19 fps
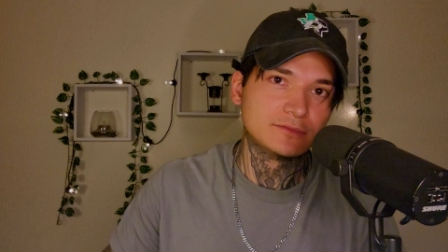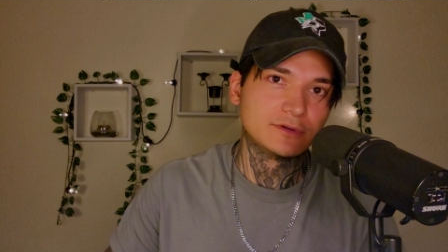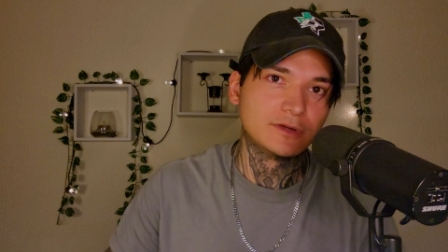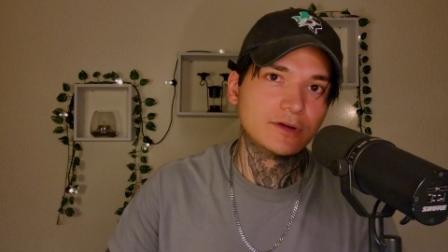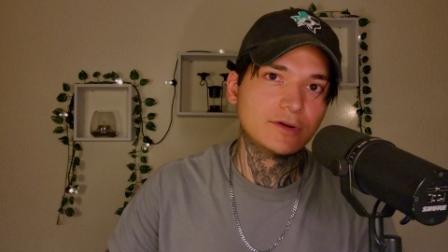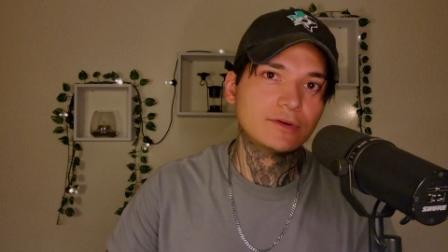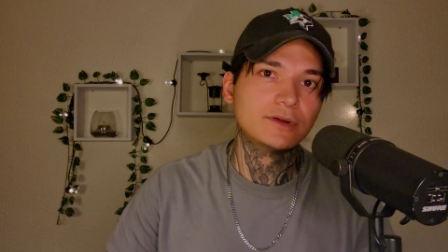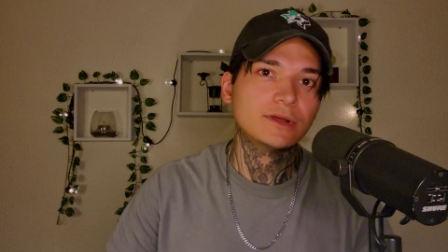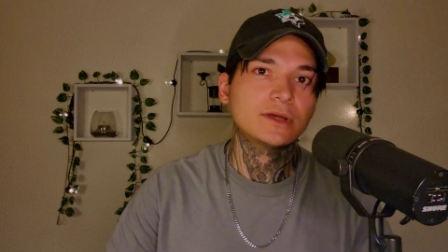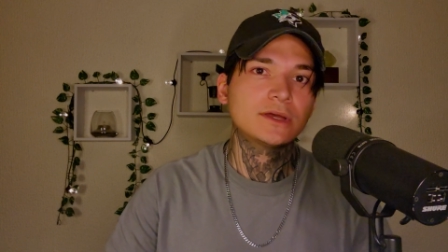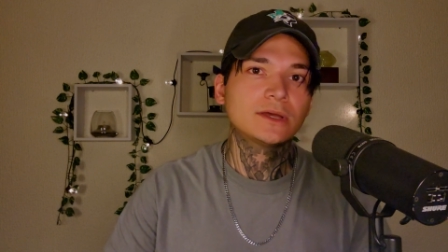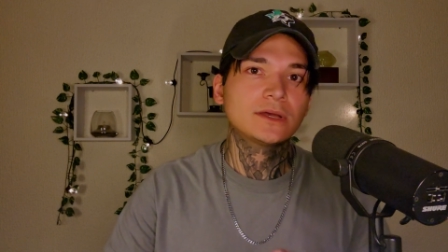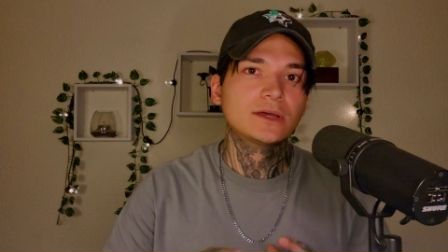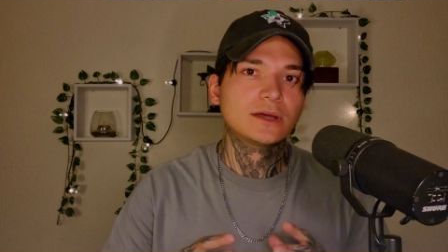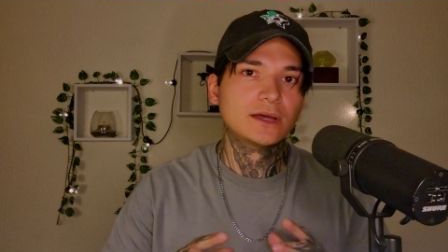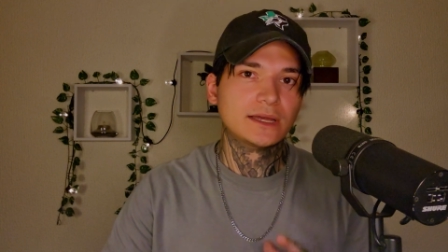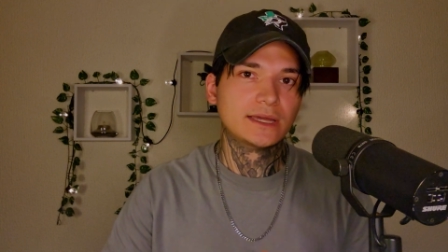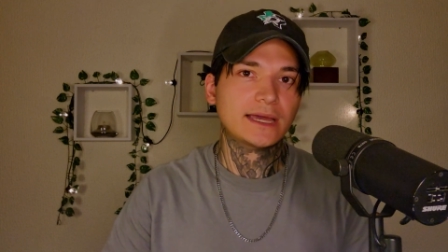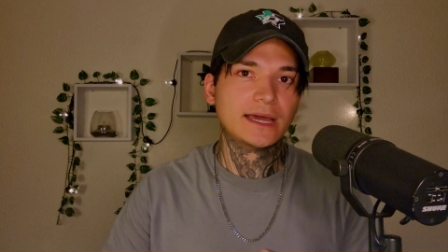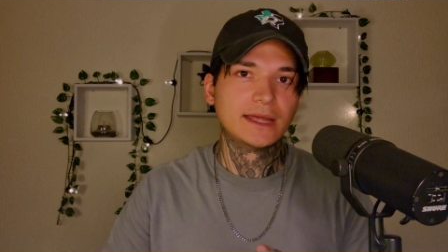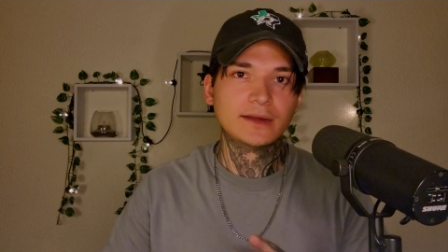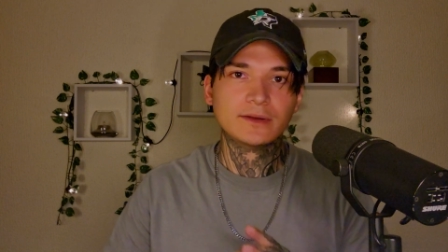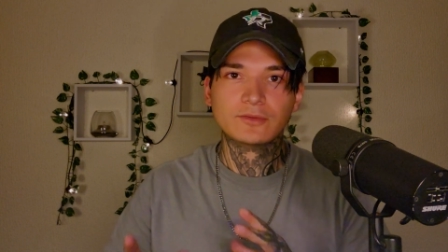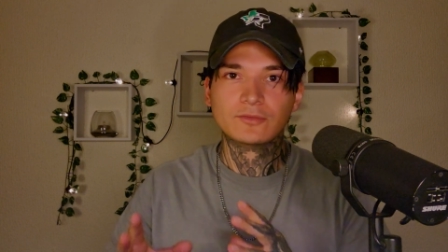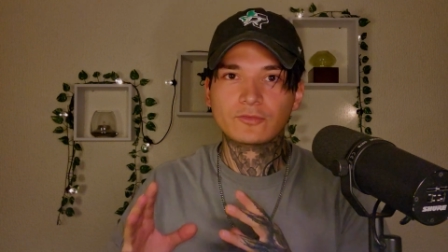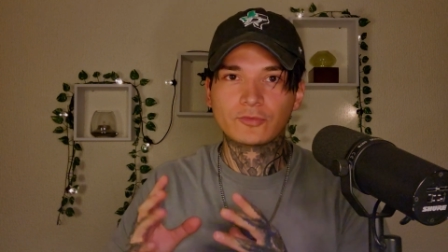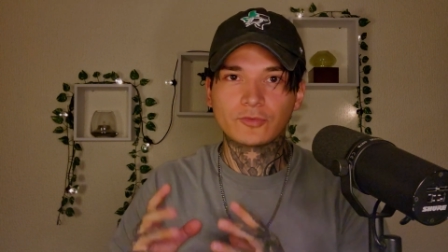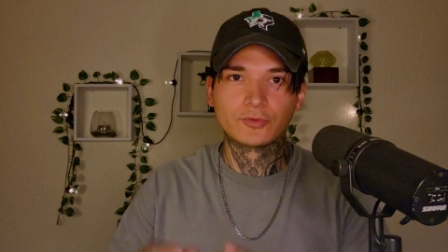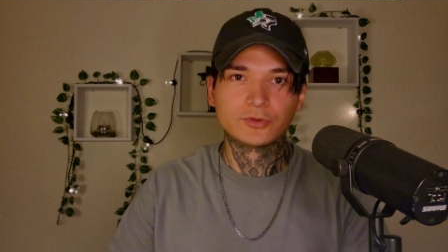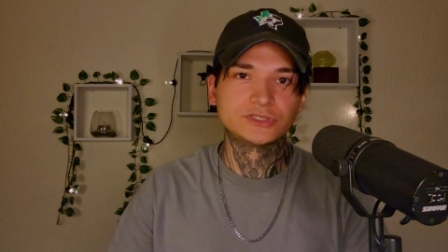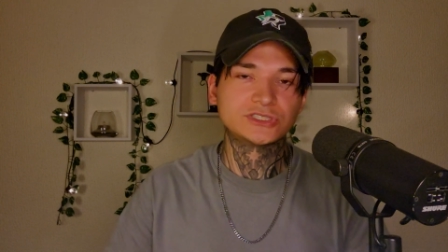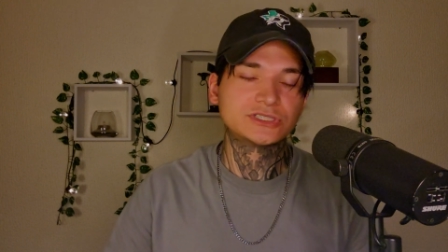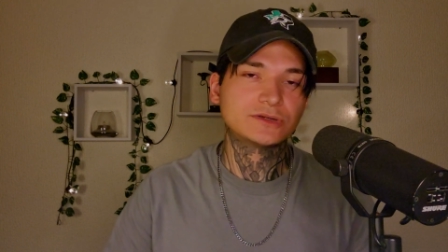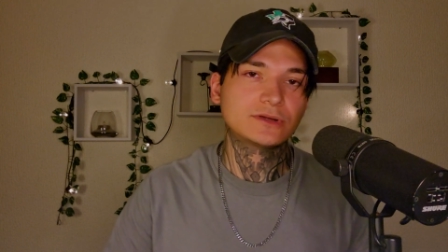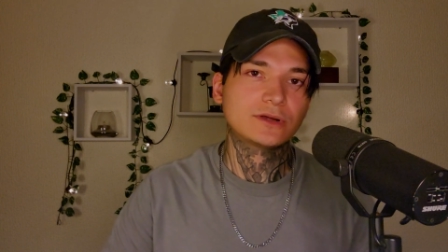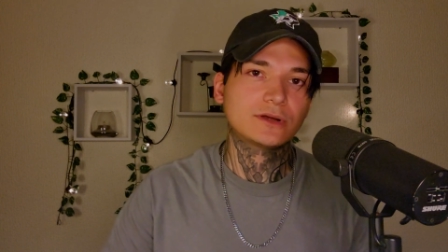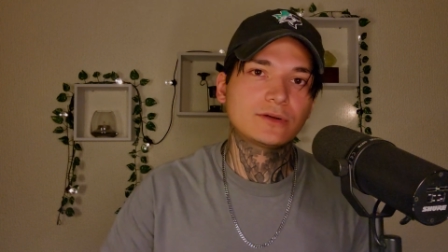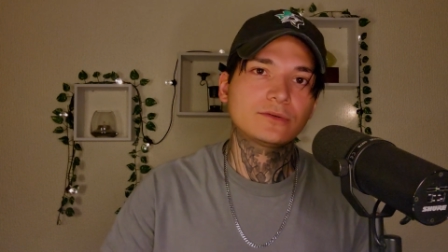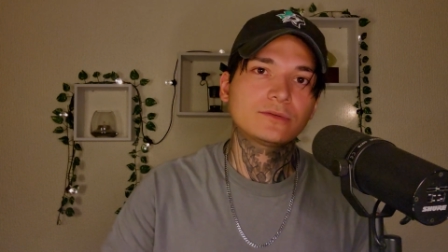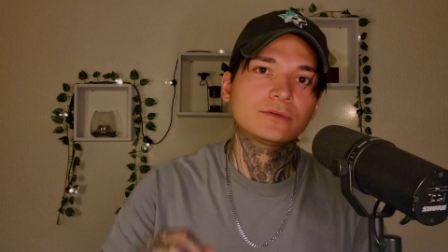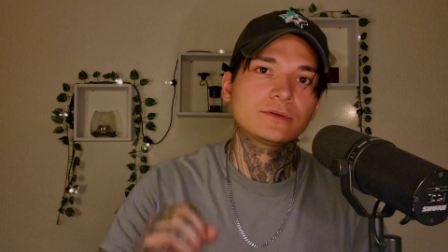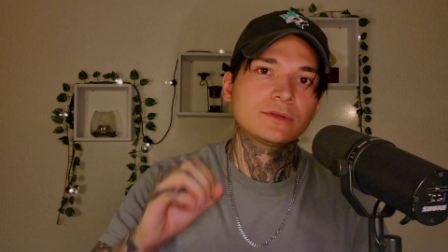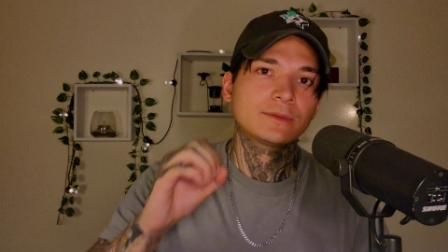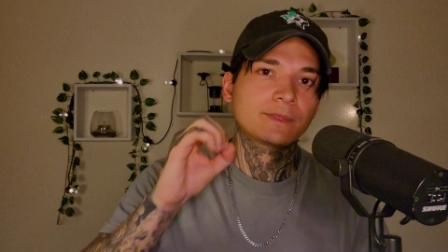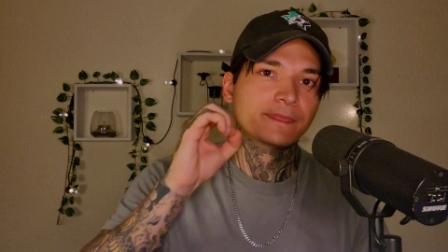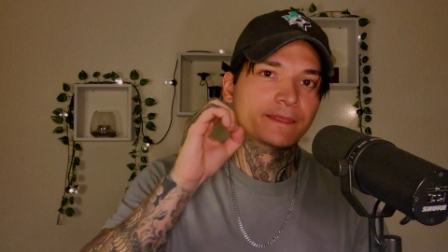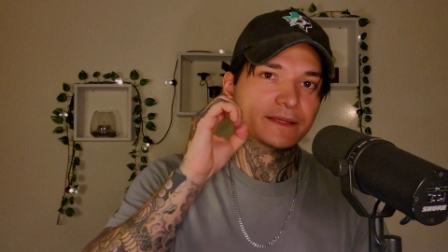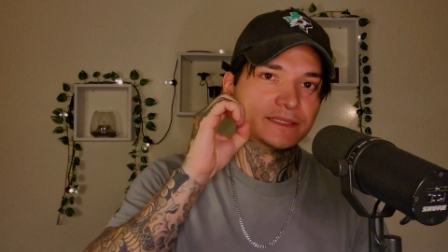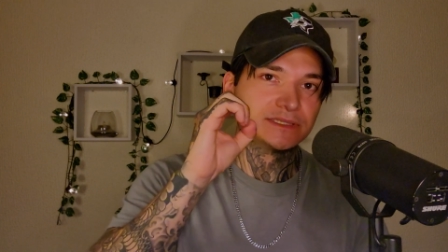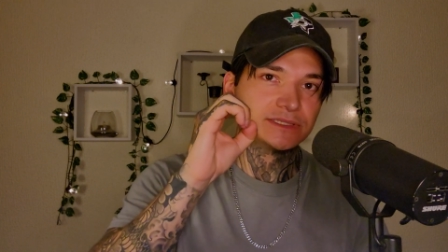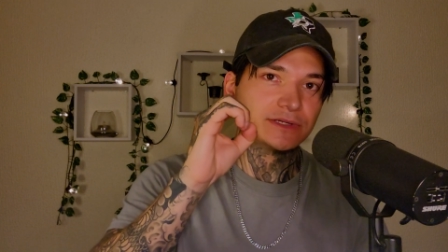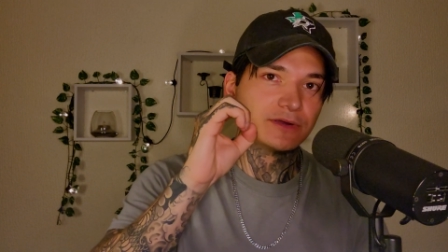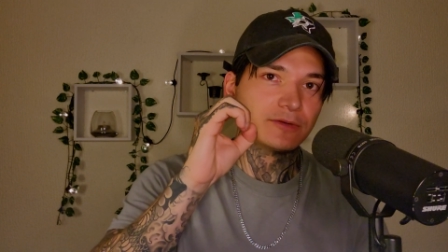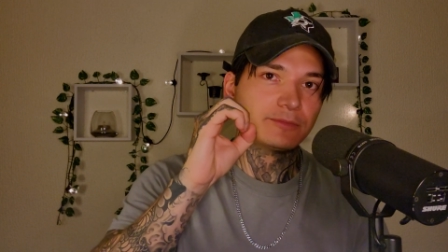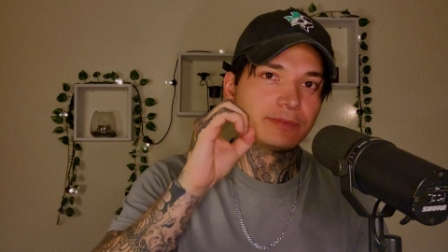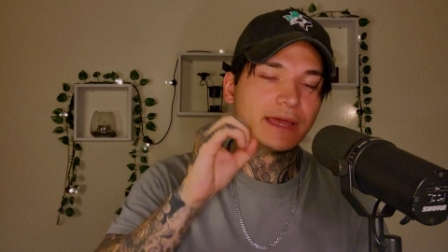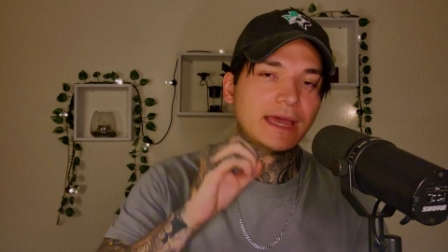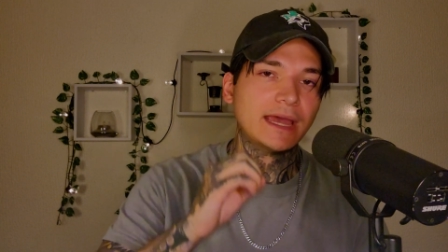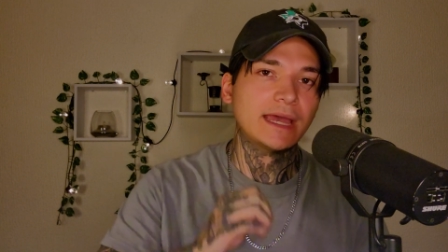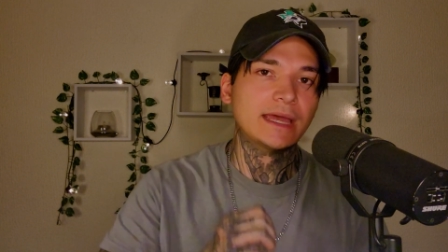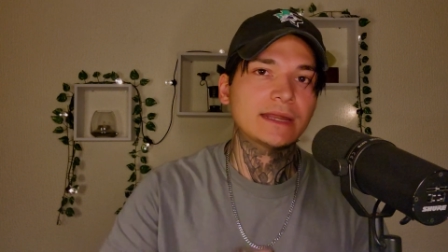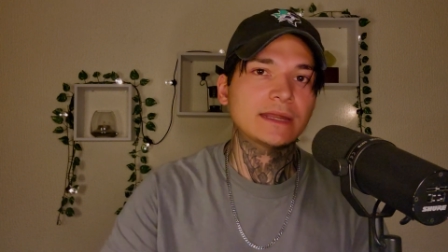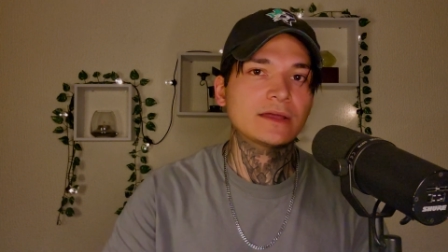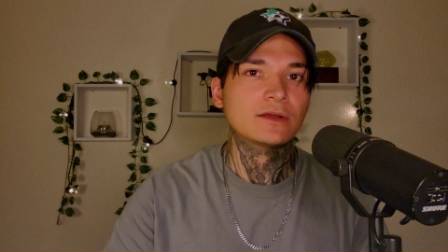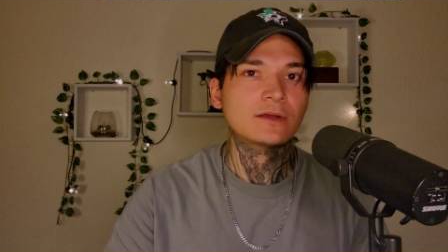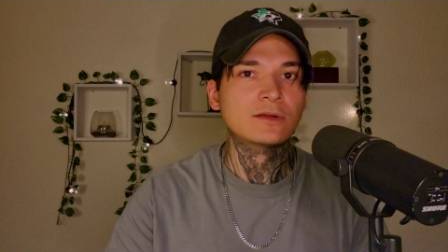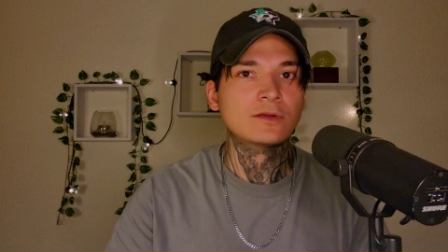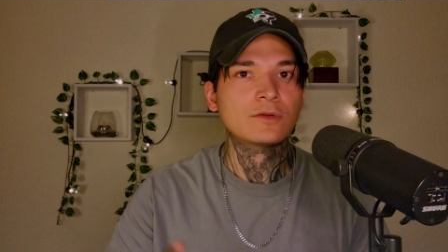road. Again, rule 0, 0 pain.